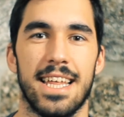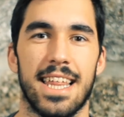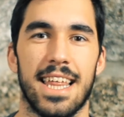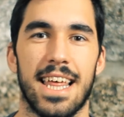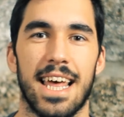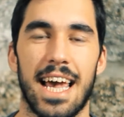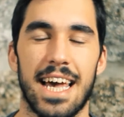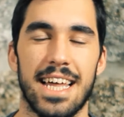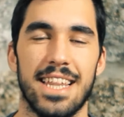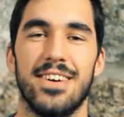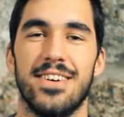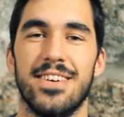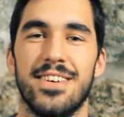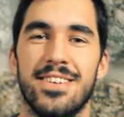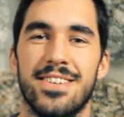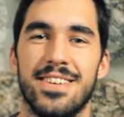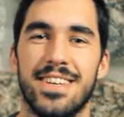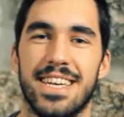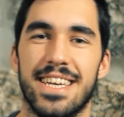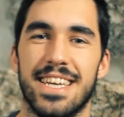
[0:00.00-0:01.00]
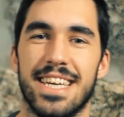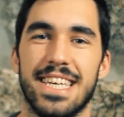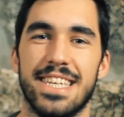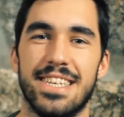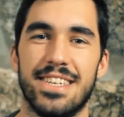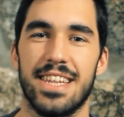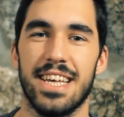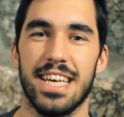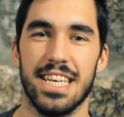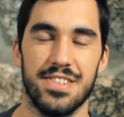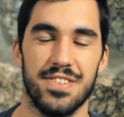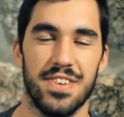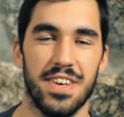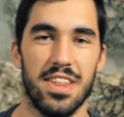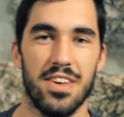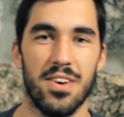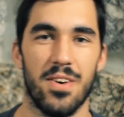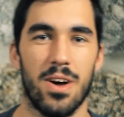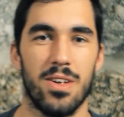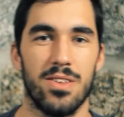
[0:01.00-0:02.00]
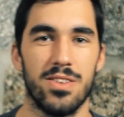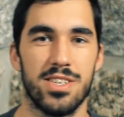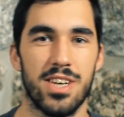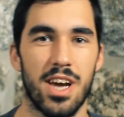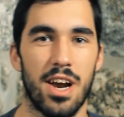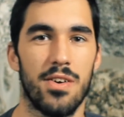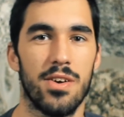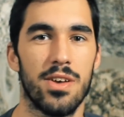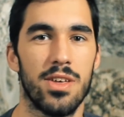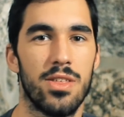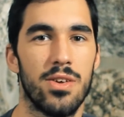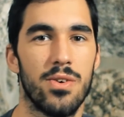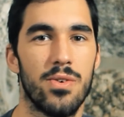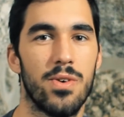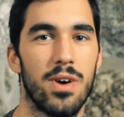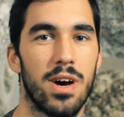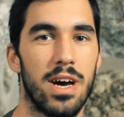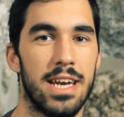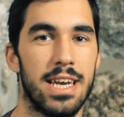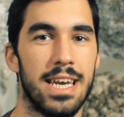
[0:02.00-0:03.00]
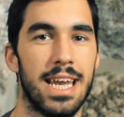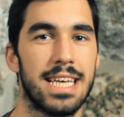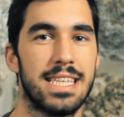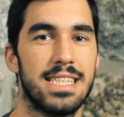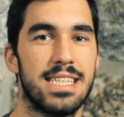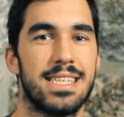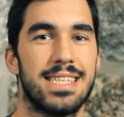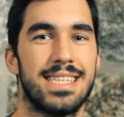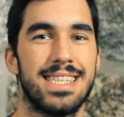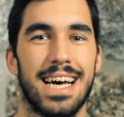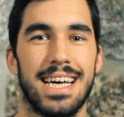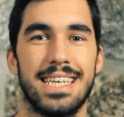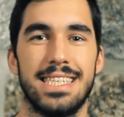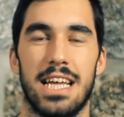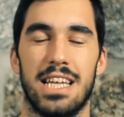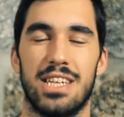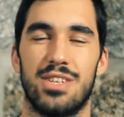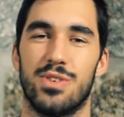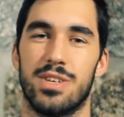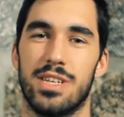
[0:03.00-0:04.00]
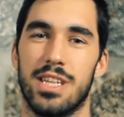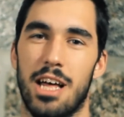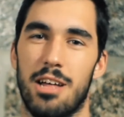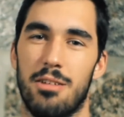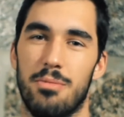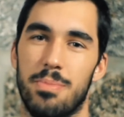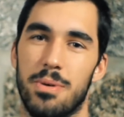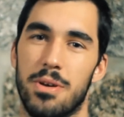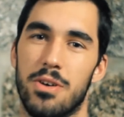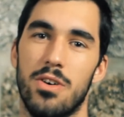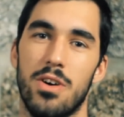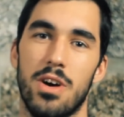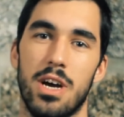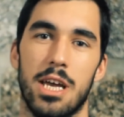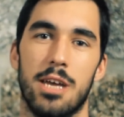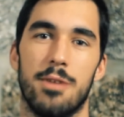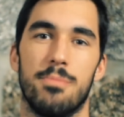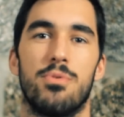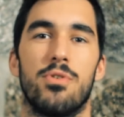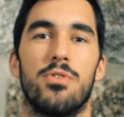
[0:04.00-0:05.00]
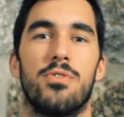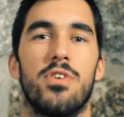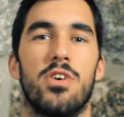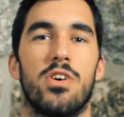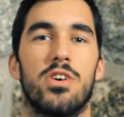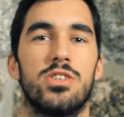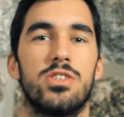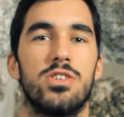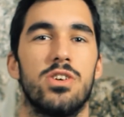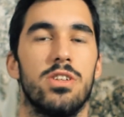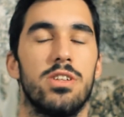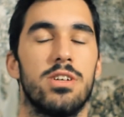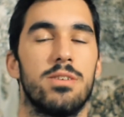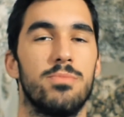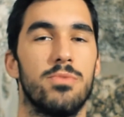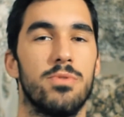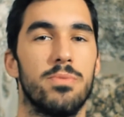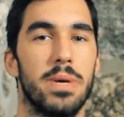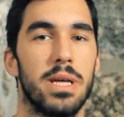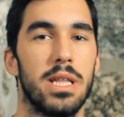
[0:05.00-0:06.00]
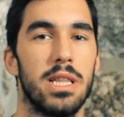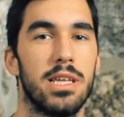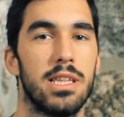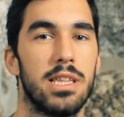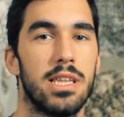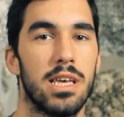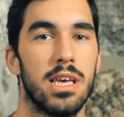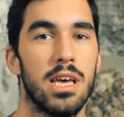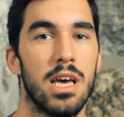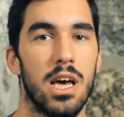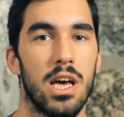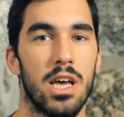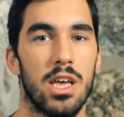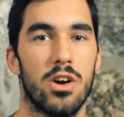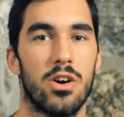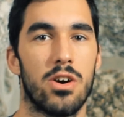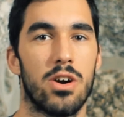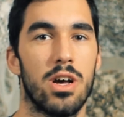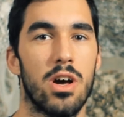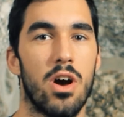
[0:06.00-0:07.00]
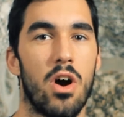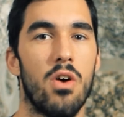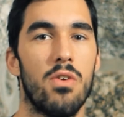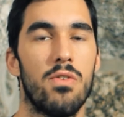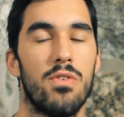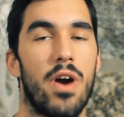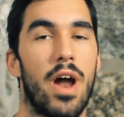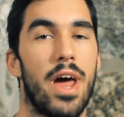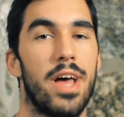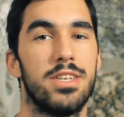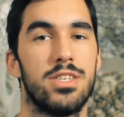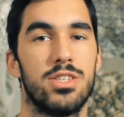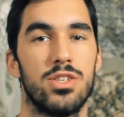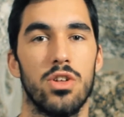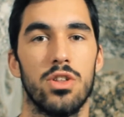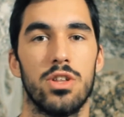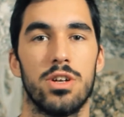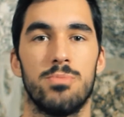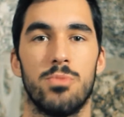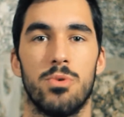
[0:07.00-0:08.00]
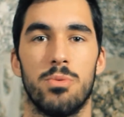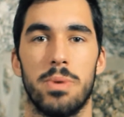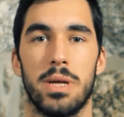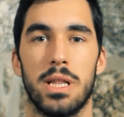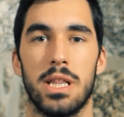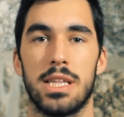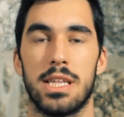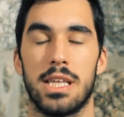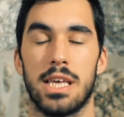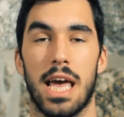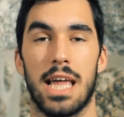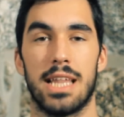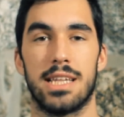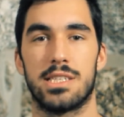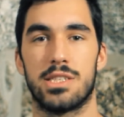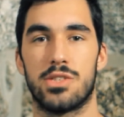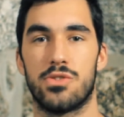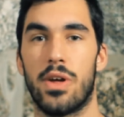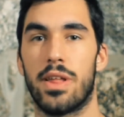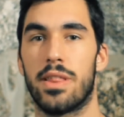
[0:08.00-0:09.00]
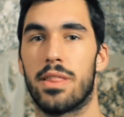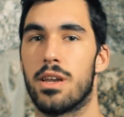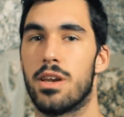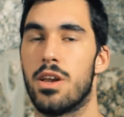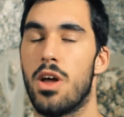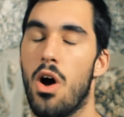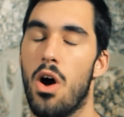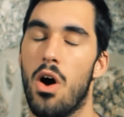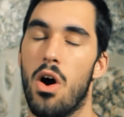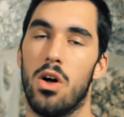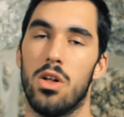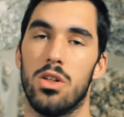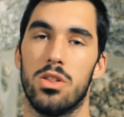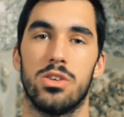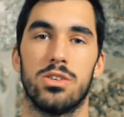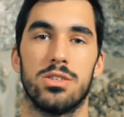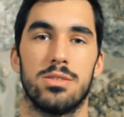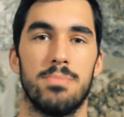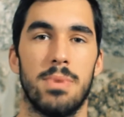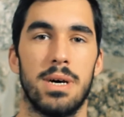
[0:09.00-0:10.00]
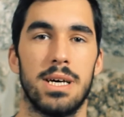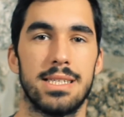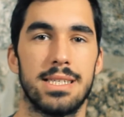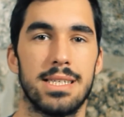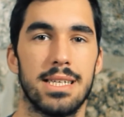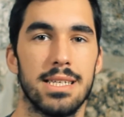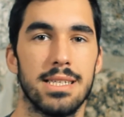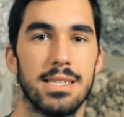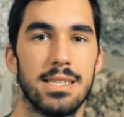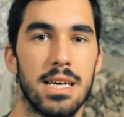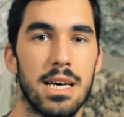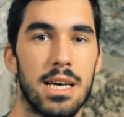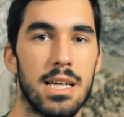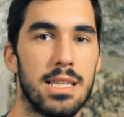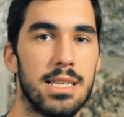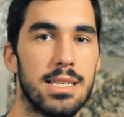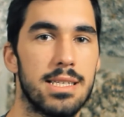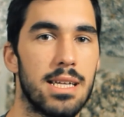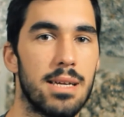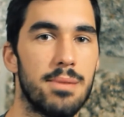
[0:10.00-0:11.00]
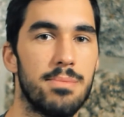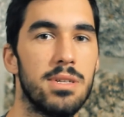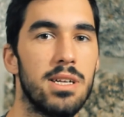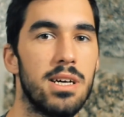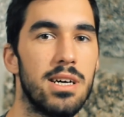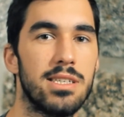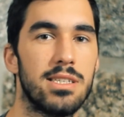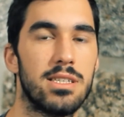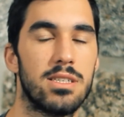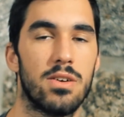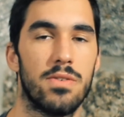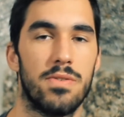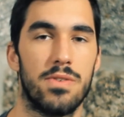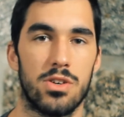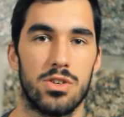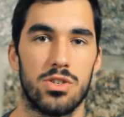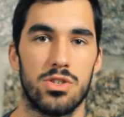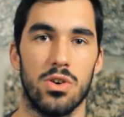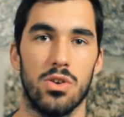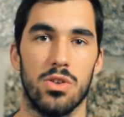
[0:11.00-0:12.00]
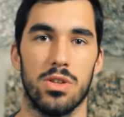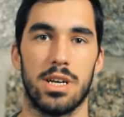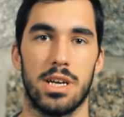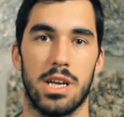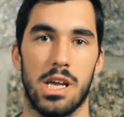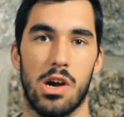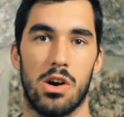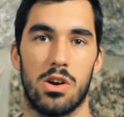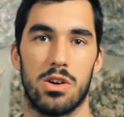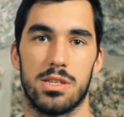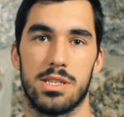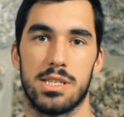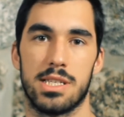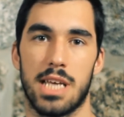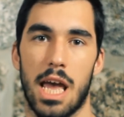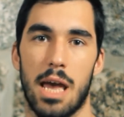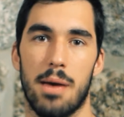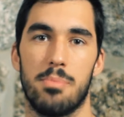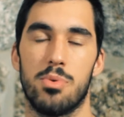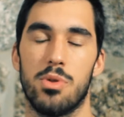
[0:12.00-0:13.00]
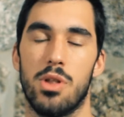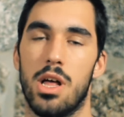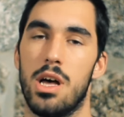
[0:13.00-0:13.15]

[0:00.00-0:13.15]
Hello Union, in today's video I'll share with you an exercise that will help you improve your shoulder mobility, your overhead shoulder mobility, and strengthen all those muscles, the stabilizer of your shoulder, your scapula,